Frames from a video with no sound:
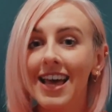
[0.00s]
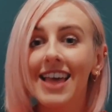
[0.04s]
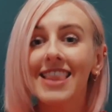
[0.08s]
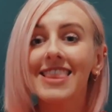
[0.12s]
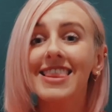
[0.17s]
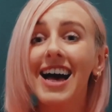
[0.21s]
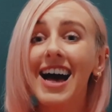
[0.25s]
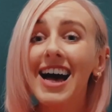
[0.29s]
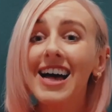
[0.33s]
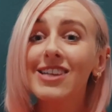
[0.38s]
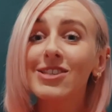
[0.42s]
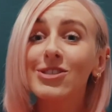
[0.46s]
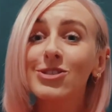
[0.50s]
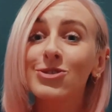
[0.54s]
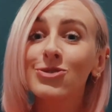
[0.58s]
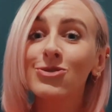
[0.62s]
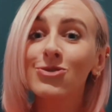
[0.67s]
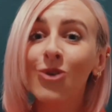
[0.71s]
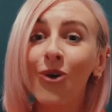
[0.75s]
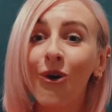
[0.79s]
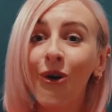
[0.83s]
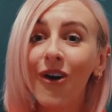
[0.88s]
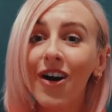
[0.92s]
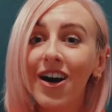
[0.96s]
That is
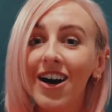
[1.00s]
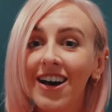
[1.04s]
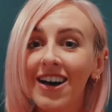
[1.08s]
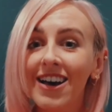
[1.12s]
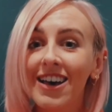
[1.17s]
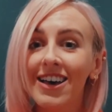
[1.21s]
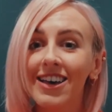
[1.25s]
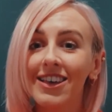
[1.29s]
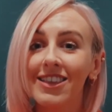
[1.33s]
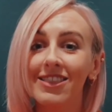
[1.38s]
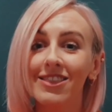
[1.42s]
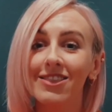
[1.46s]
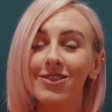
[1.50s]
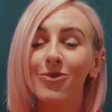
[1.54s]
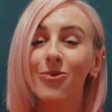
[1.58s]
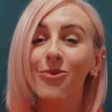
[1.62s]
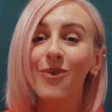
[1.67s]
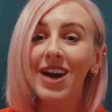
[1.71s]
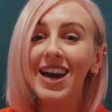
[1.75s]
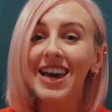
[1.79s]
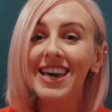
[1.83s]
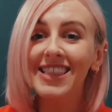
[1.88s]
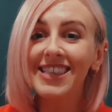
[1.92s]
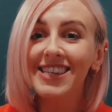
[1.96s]
not the
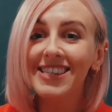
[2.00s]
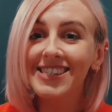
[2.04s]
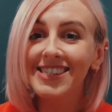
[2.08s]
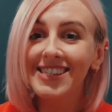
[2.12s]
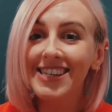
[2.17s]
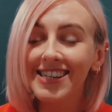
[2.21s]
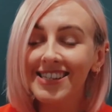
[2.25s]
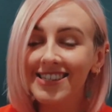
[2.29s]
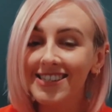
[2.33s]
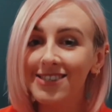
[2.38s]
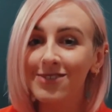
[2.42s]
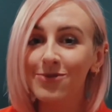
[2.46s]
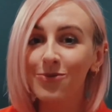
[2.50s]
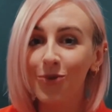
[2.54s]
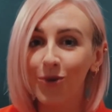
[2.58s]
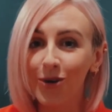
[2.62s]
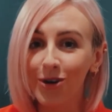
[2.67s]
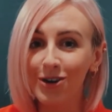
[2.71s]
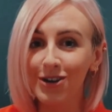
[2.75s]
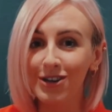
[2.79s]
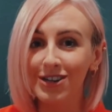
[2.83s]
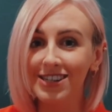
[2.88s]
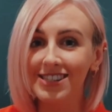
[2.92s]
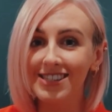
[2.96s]
way that Jesus
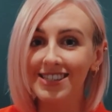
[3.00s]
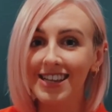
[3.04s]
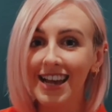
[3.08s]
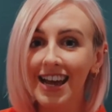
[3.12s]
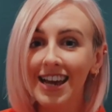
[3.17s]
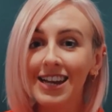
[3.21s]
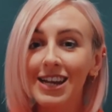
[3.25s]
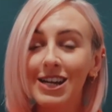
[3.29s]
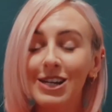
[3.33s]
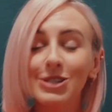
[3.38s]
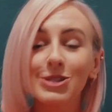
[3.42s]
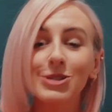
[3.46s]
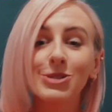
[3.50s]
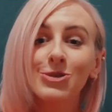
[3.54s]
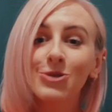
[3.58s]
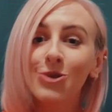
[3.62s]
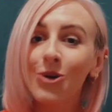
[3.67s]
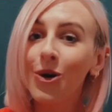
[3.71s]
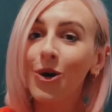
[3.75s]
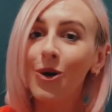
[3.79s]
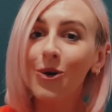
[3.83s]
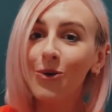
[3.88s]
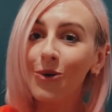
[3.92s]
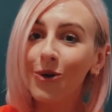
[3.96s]
works, and it is
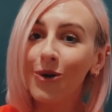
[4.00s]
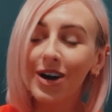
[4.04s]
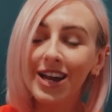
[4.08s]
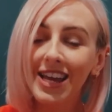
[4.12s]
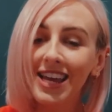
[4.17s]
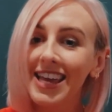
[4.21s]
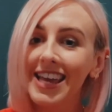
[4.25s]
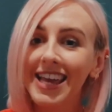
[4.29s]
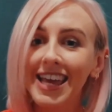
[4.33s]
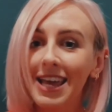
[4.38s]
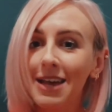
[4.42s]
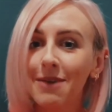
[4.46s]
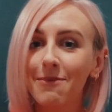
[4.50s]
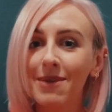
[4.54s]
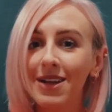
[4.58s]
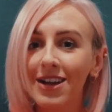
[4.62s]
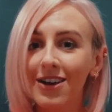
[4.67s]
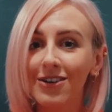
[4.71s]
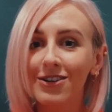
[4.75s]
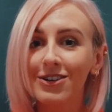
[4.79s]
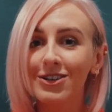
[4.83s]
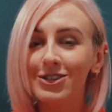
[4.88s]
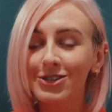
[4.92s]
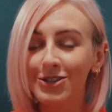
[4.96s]
not what he came
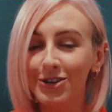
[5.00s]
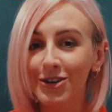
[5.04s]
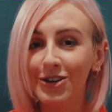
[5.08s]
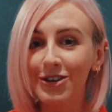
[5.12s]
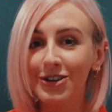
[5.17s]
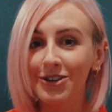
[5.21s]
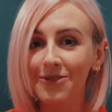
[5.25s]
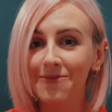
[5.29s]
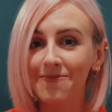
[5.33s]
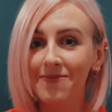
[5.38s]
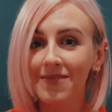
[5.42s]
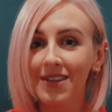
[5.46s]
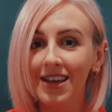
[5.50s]
here to do,